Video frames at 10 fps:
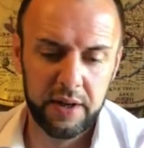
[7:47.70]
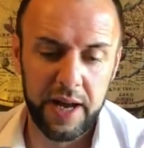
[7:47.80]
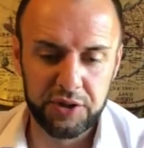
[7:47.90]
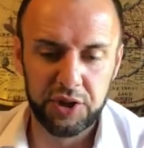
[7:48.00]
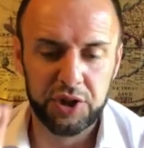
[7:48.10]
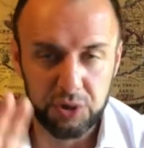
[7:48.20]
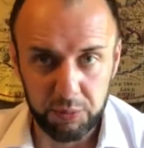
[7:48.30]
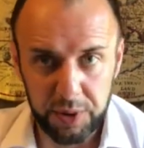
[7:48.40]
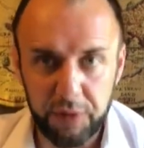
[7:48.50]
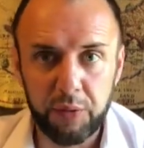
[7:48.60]
Actually, this will
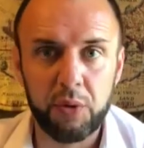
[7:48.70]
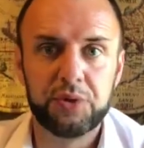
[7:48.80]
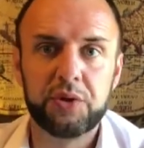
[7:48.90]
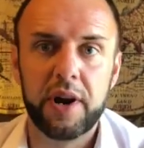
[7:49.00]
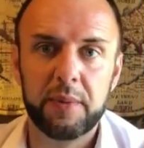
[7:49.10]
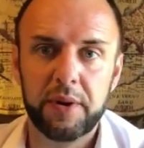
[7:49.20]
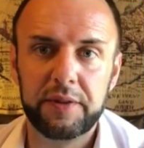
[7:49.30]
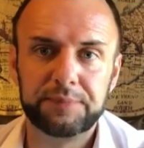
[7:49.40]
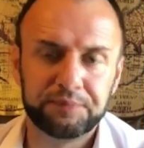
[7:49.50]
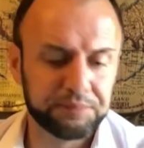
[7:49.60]
be the 4th dram of it.